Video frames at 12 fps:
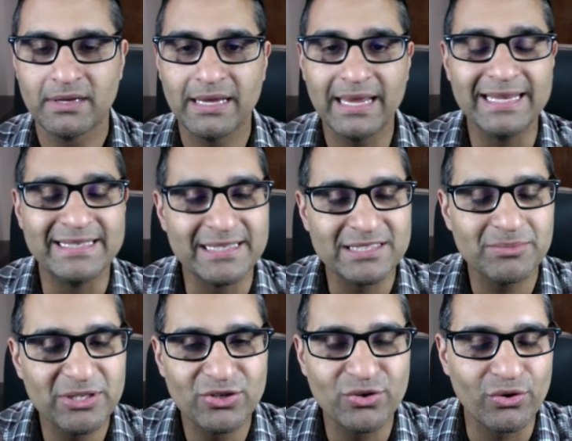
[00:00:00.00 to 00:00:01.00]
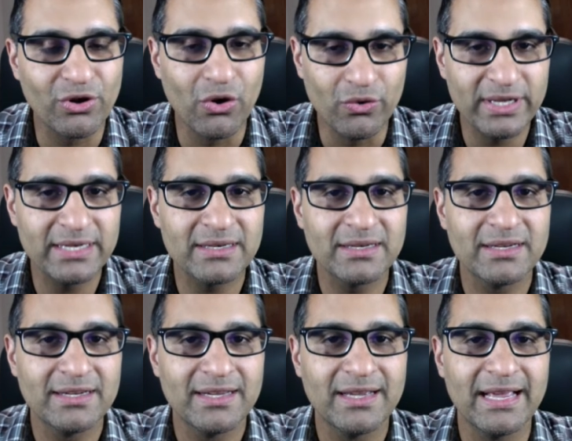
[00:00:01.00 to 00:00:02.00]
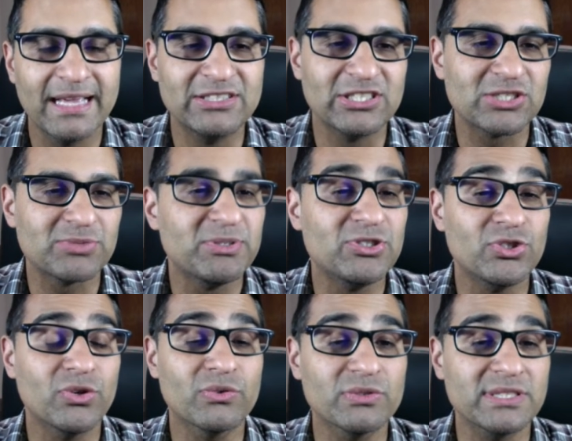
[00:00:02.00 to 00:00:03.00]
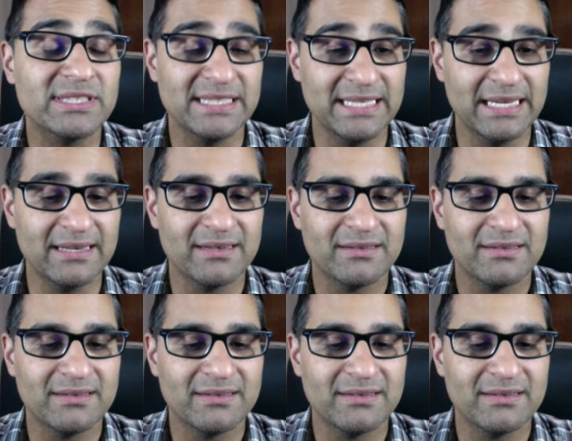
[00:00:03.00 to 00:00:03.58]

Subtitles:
It doesn't mean you don't own it. It just means you don't see it.